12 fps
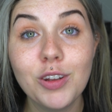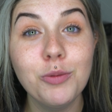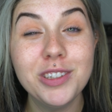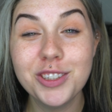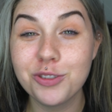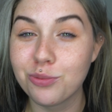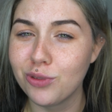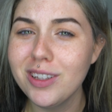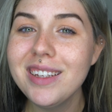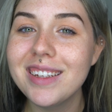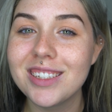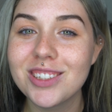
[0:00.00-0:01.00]
which is
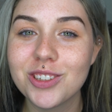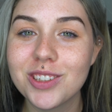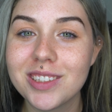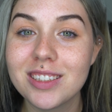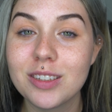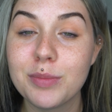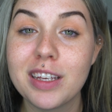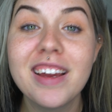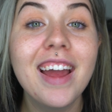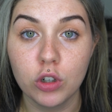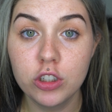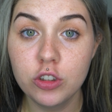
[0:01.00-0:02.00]
really interesting to me.
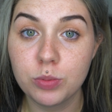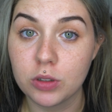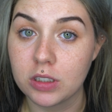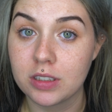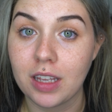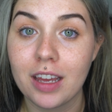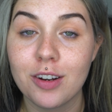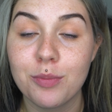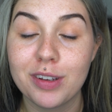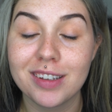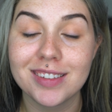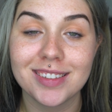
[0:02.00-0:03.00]
We're super excited
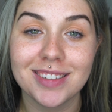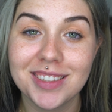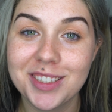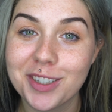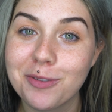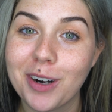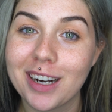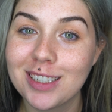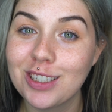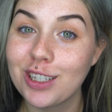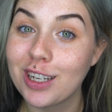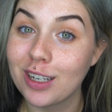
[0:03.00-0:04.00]
because this year we're
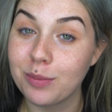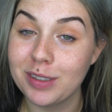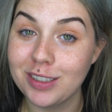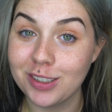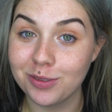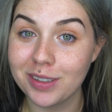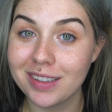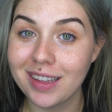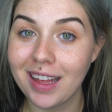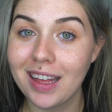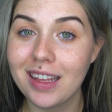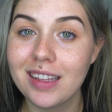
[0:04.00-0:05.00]
actually gonna be doing
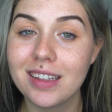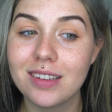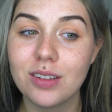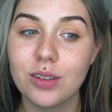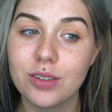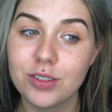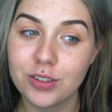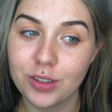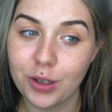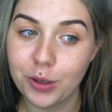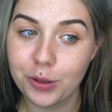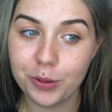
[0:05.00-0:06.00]
that. So,